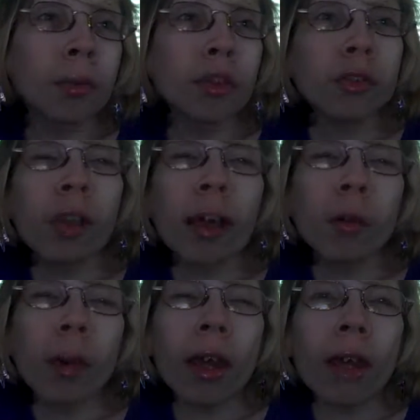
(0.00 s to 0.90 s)
books are
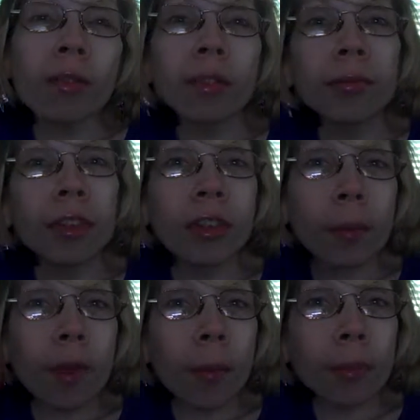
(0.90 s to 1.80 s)
like waves.
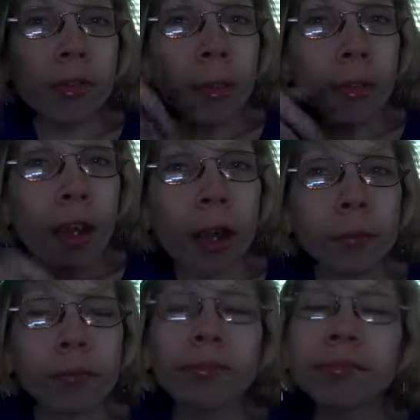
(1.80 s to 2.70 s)
Some are up, some are
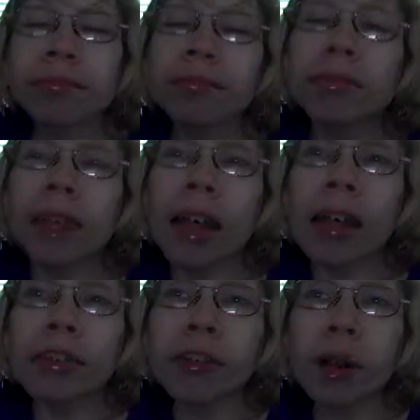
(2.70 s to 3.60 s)
down.
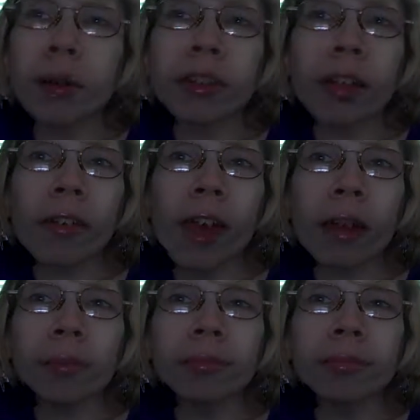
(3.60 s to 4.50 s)
So until
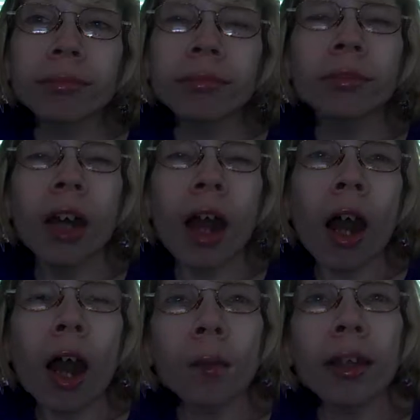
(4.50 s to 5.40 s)
then,
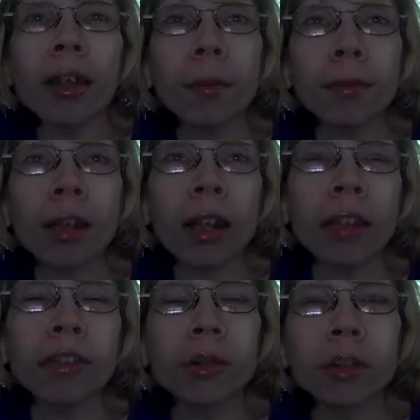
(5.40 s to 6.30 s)
I'm going to keep reading,
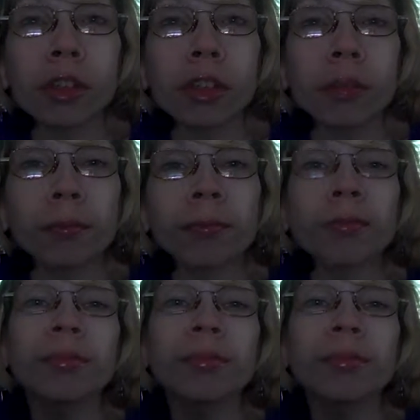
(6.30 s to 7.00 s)
and so should you.